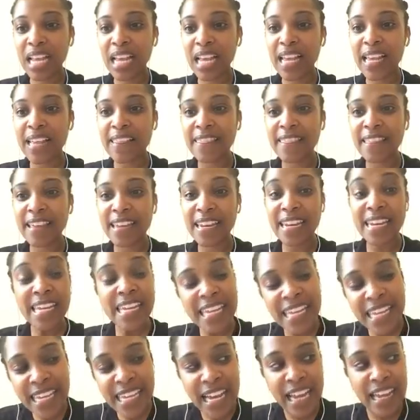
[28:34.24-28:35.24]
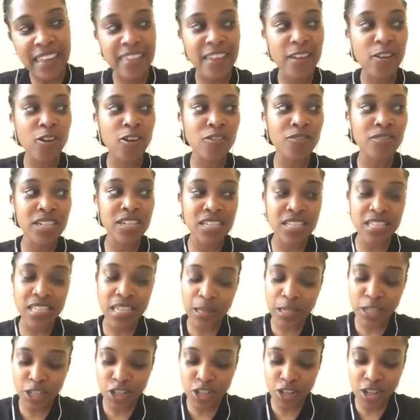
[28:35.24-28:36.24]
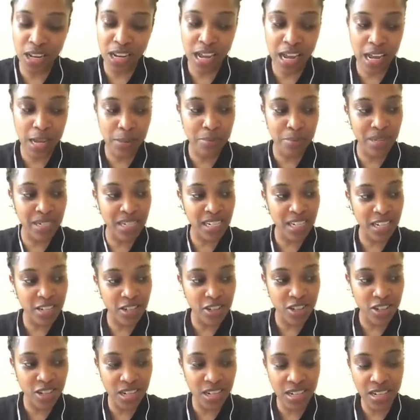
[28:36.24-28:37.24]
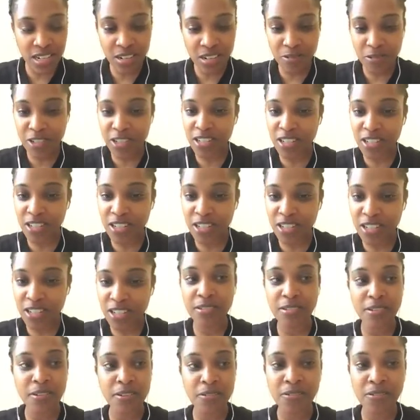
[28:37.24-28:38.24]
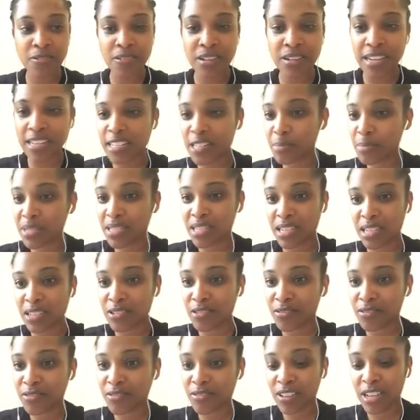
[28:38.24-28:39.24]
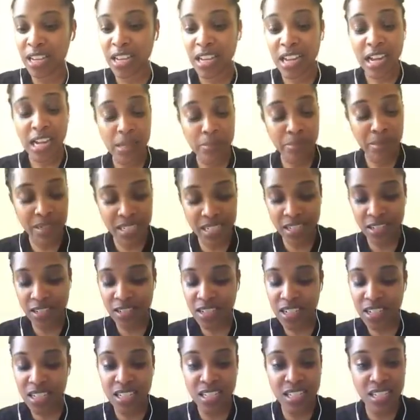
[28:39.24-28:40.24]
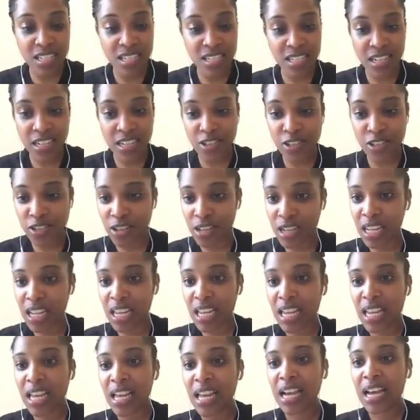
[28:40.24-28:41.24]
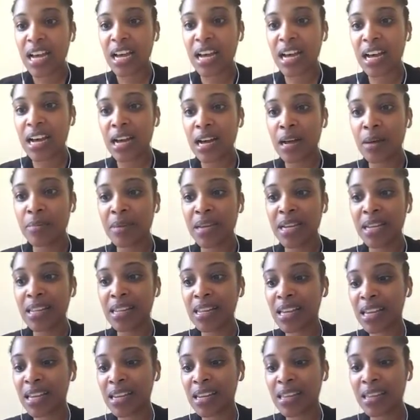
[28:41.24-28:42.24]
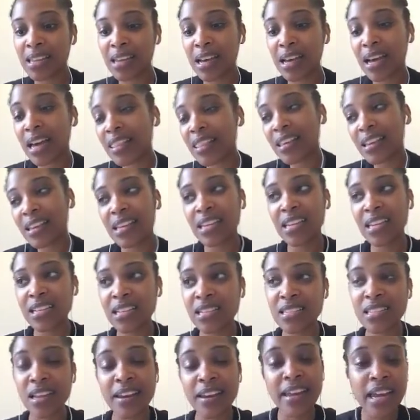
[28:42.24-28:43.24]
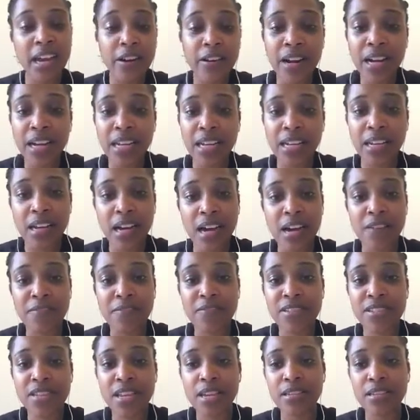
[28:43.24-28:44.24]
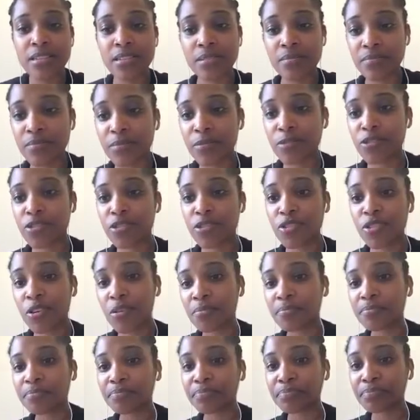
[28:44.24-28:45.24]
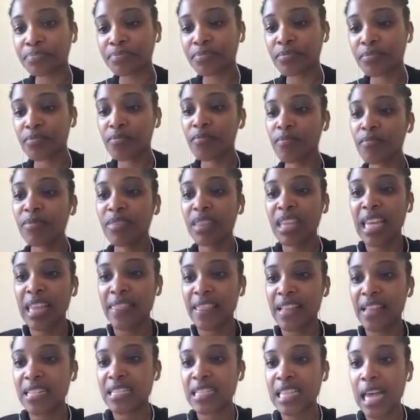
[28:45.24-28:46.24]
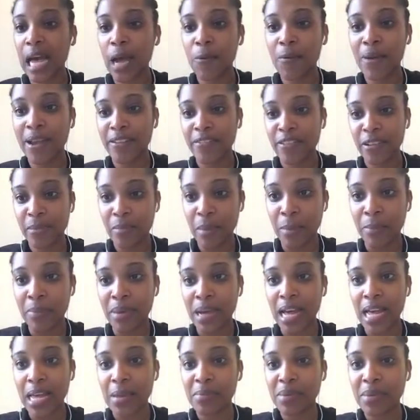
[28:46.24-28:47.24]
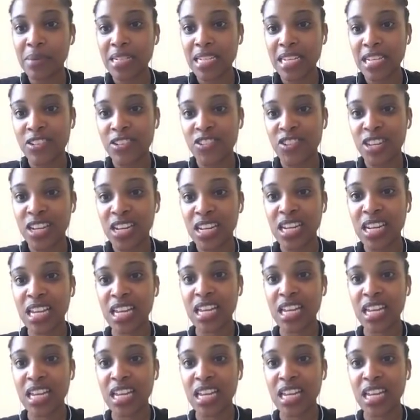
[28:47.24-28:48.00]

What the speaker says: And then E, I think of essential hypertension, which is, 90% of hypertension is essential. And then the other E is an error in cuff size. So that's how I remember hypertension.